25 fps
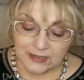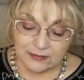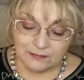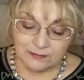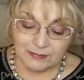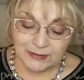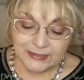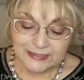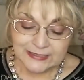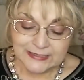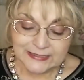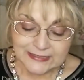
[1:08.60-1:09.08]

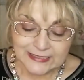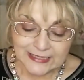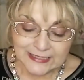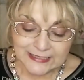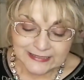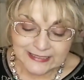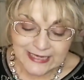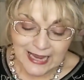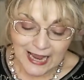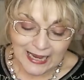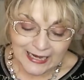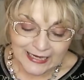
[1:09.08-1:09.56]
but it
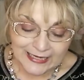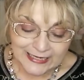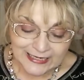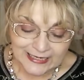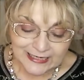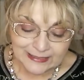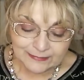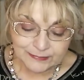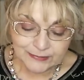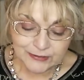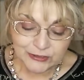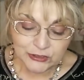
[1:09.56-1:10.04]
says hey
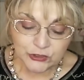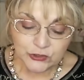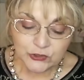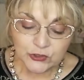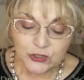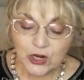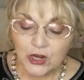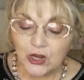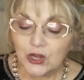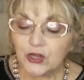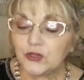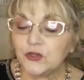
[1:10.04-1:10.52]
Ipster
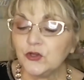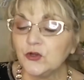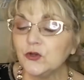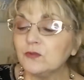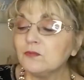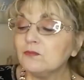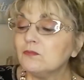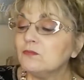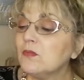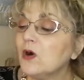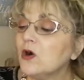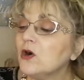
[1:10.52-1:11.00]
your
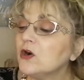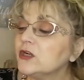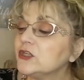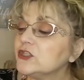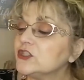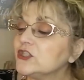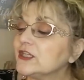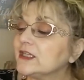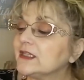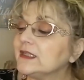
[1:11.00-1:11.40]
March